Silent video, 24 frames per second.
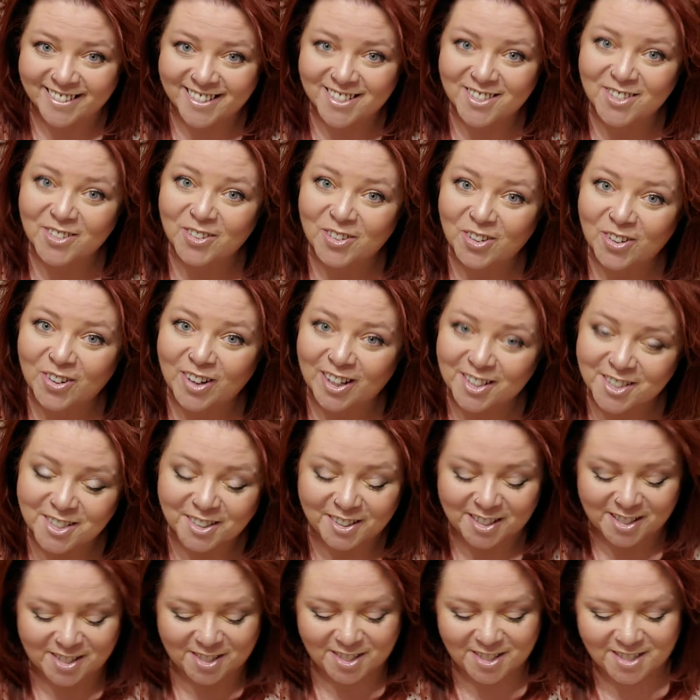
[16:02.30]
So
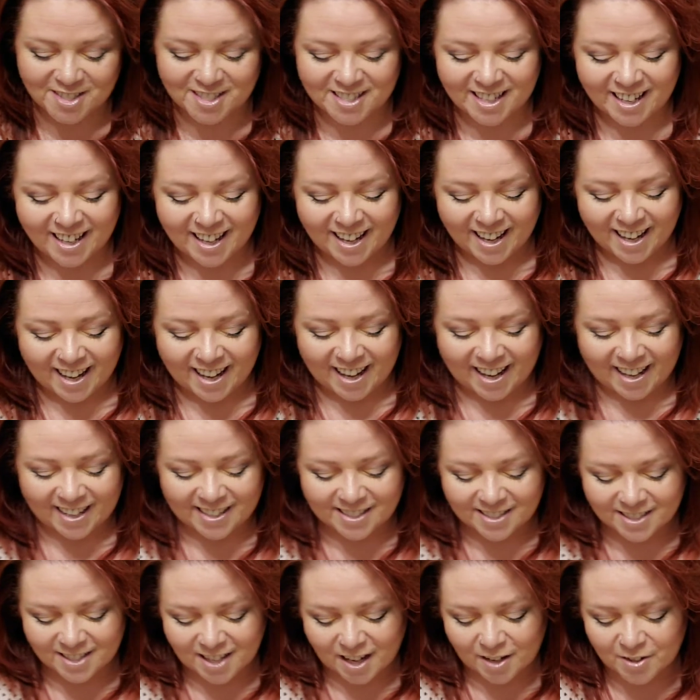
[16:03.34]
congratulations.
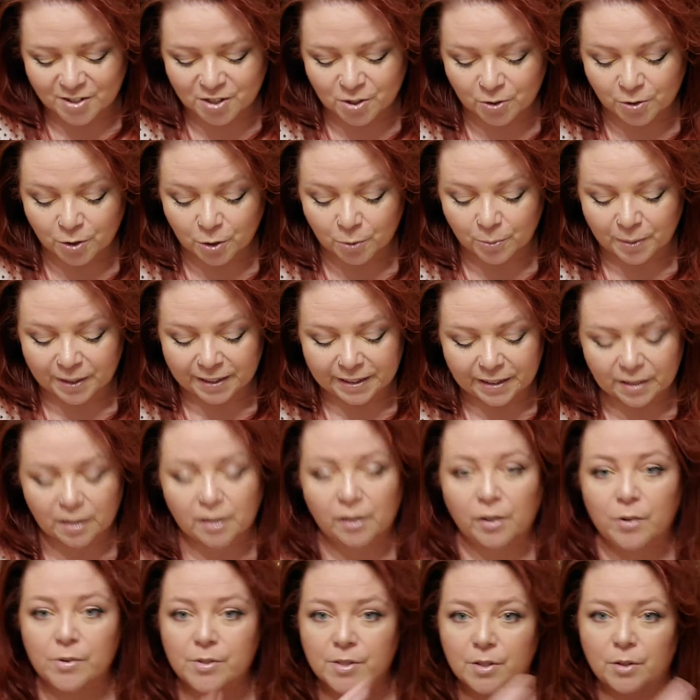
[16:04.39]
And so you're ready to
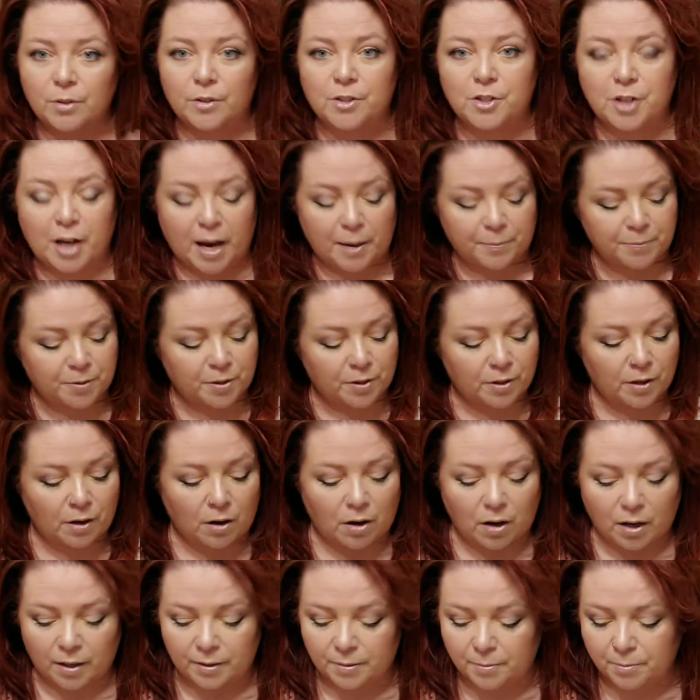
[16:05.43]
close an old chapter
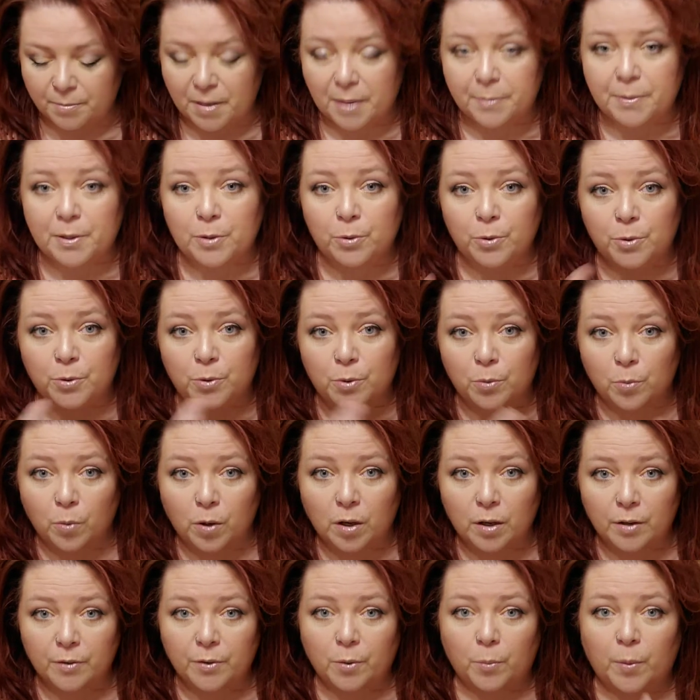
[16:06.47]
on maybe who you
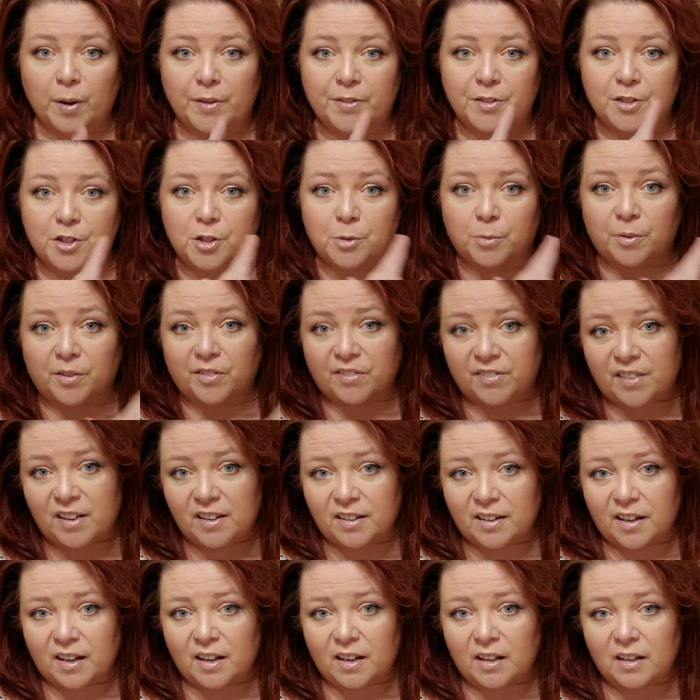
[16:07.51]
were, the way that you were
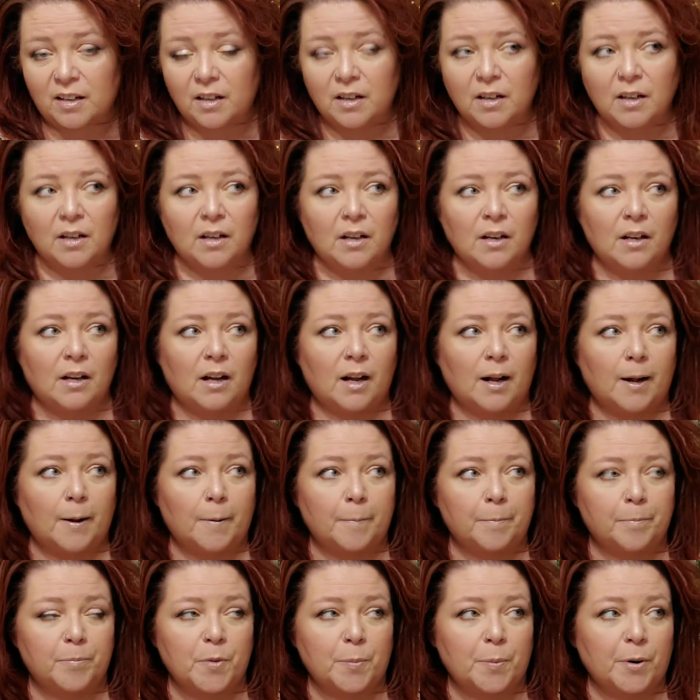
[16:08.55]
thinking,
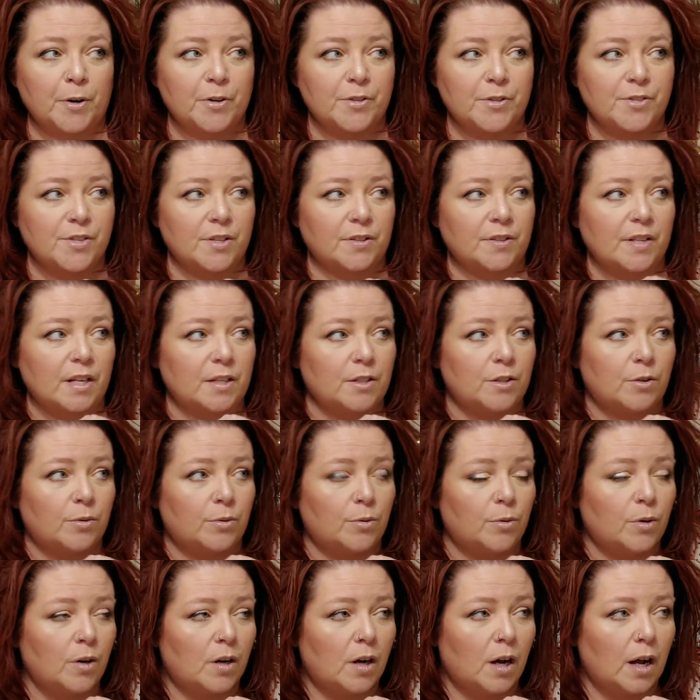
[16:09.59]
the person that
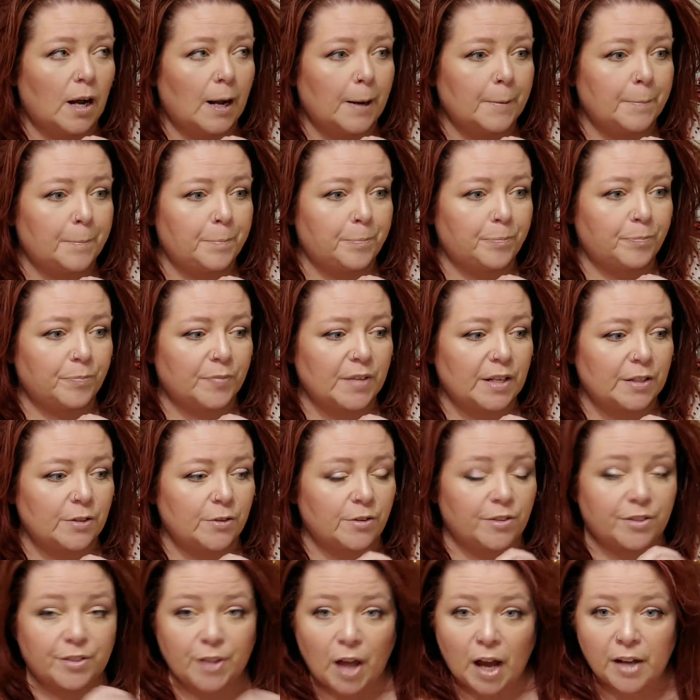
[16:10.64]
you
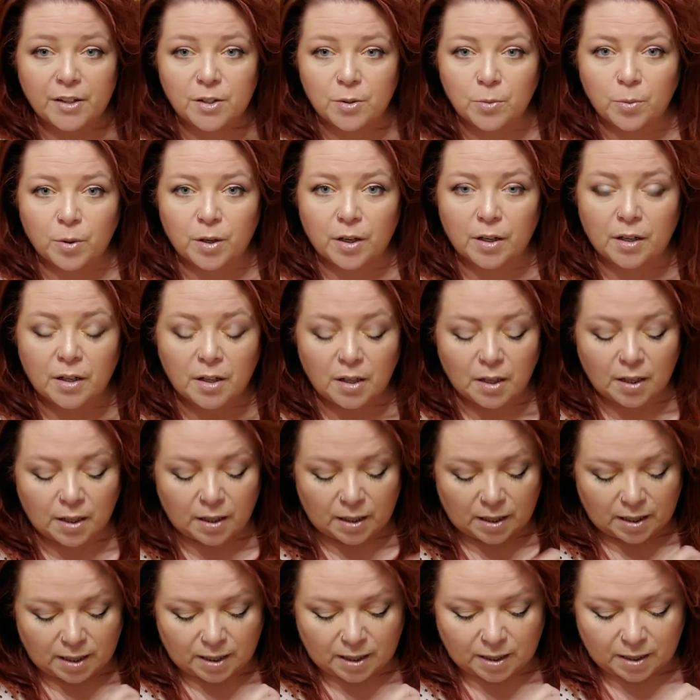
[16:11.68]
thought you were.
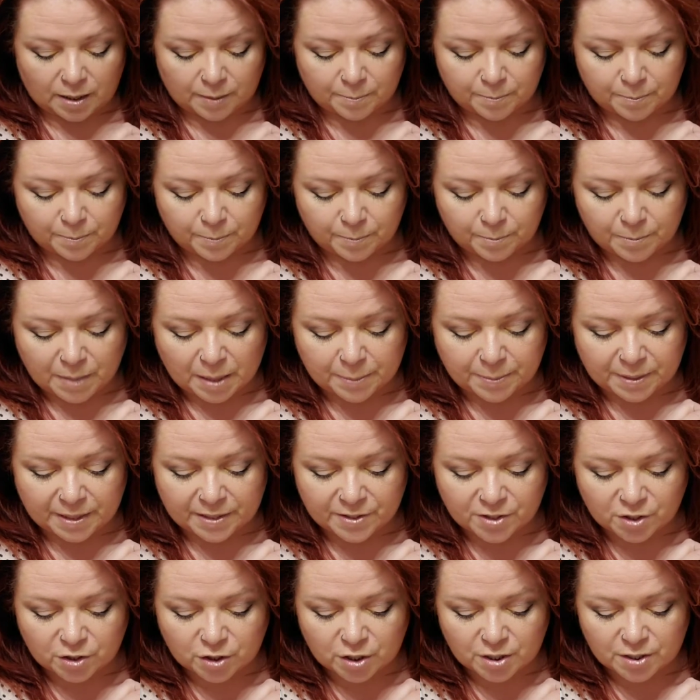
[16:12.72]
Maybe
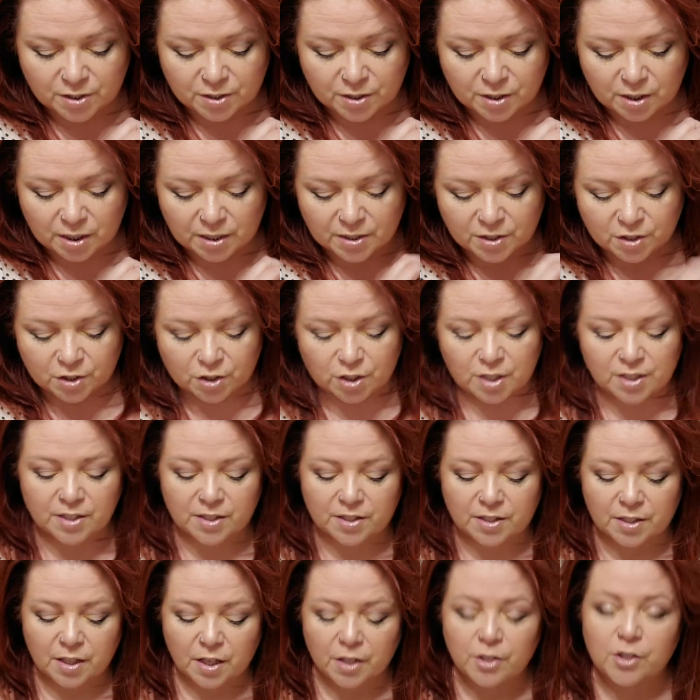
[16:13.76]
it's
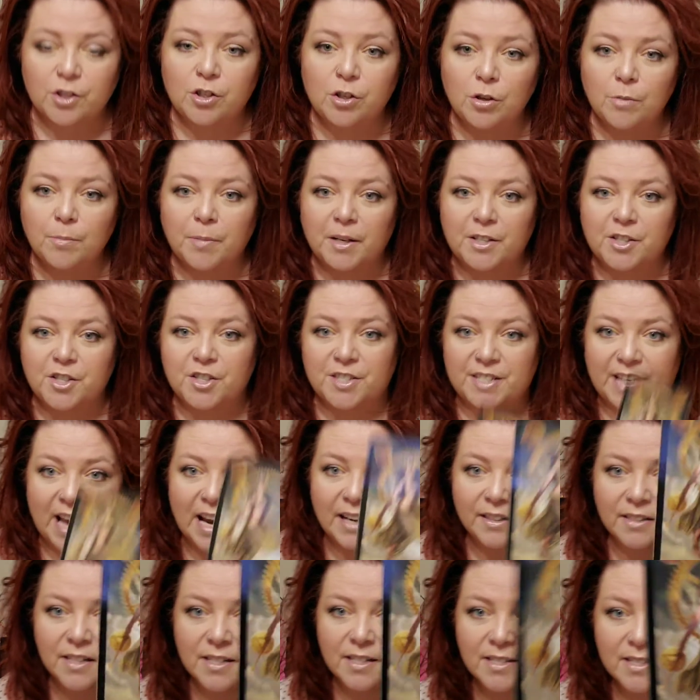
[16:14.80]
just too much sadness